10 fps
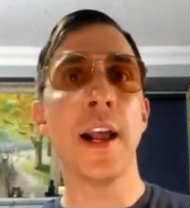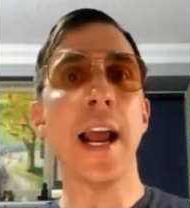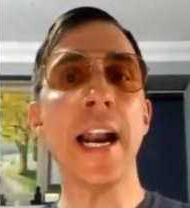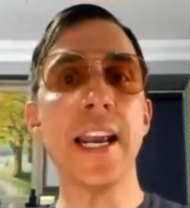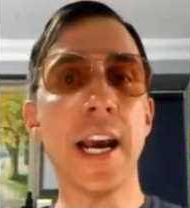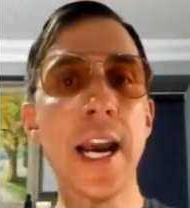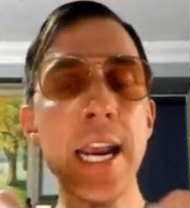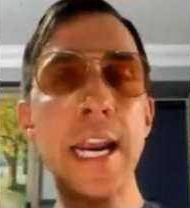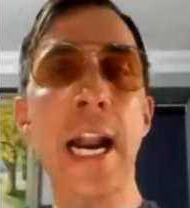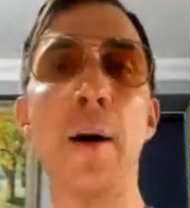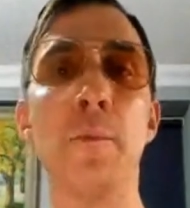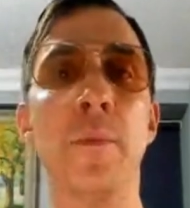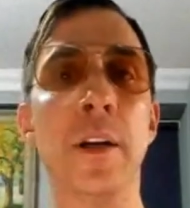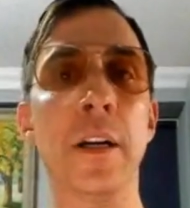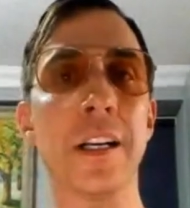And it heated up
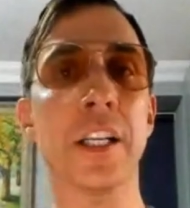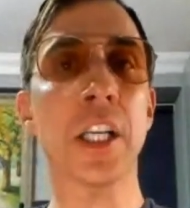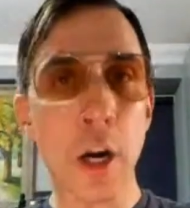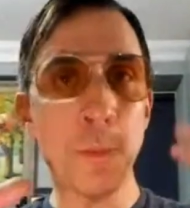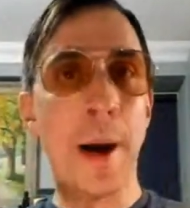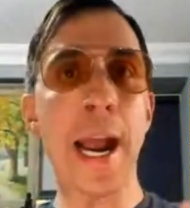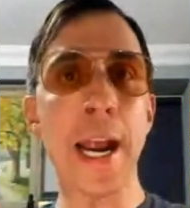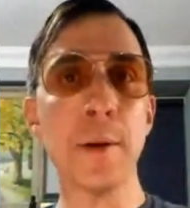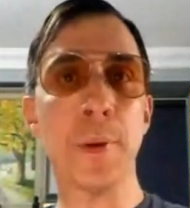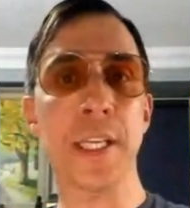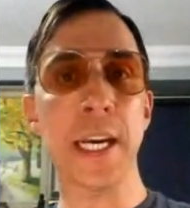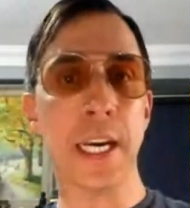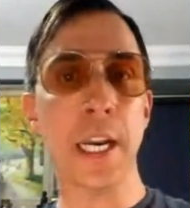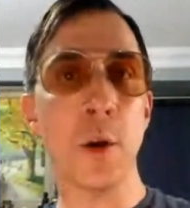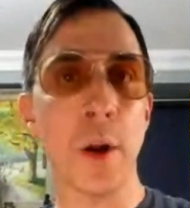so bad,
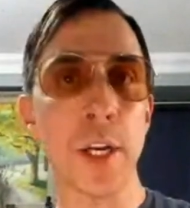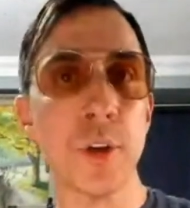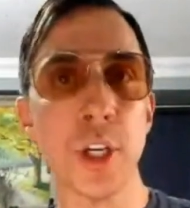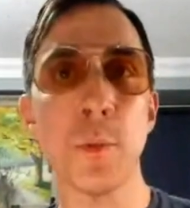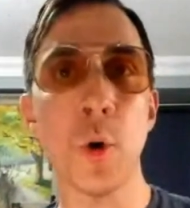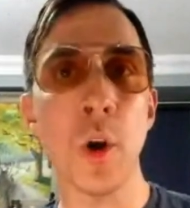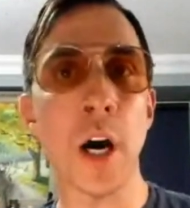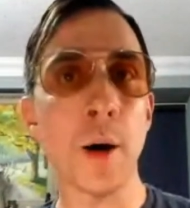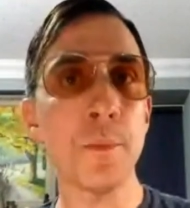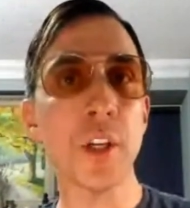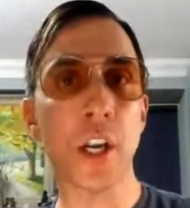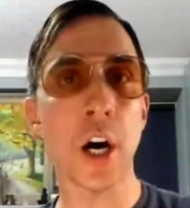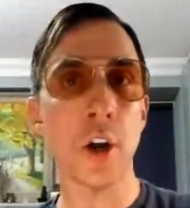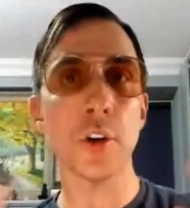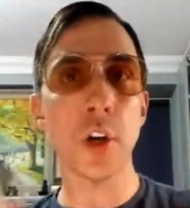particularly the ones with the small arms
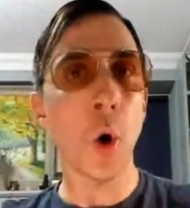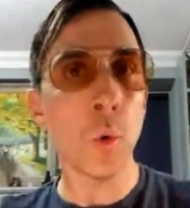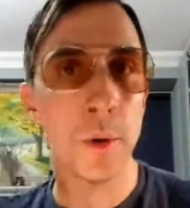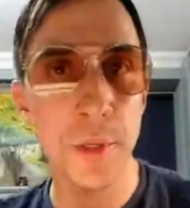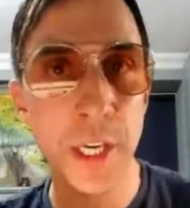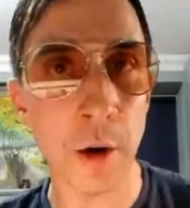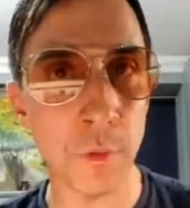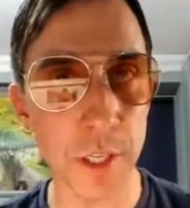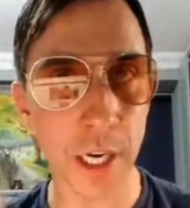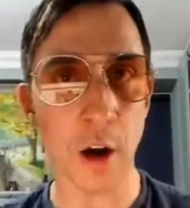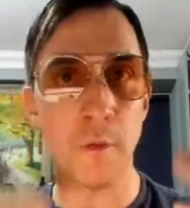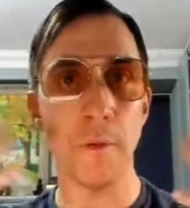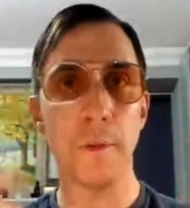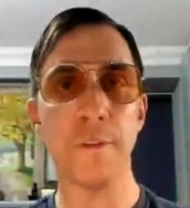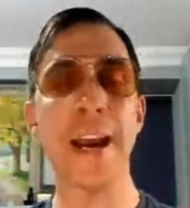can't cool themselves. They can't
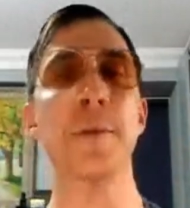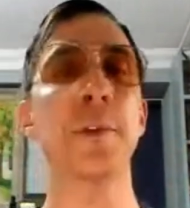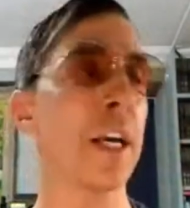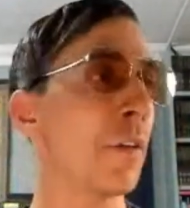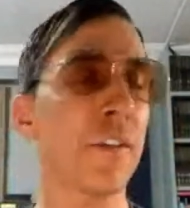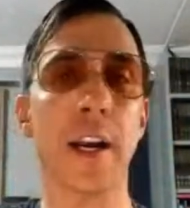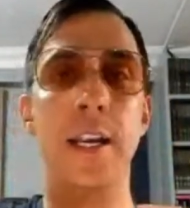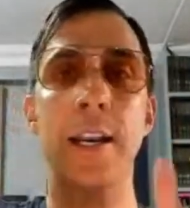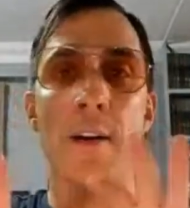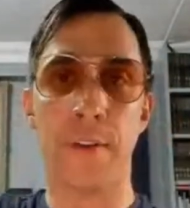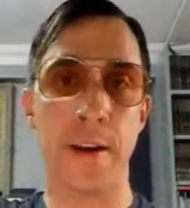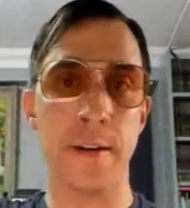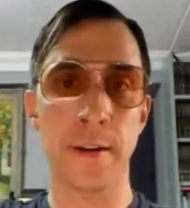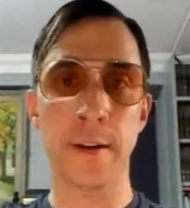fan themselves, fucking nothing.